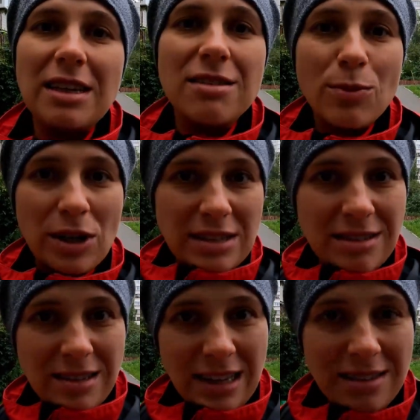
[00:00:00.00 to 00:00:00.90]

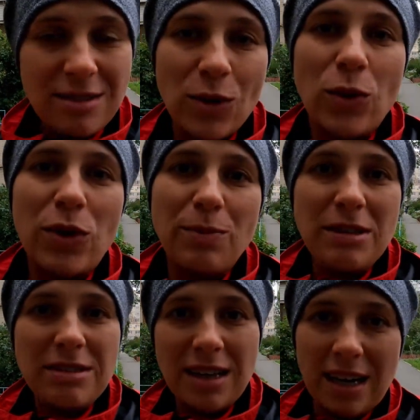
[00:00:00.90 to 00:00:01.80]
express test or
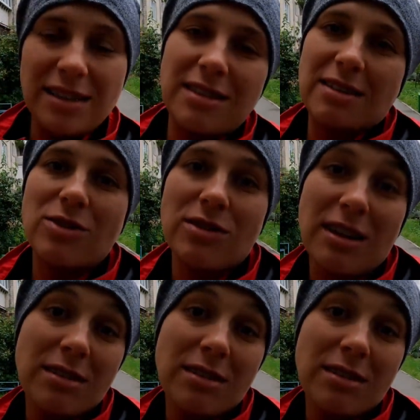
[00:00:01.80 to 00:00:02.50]
PCR test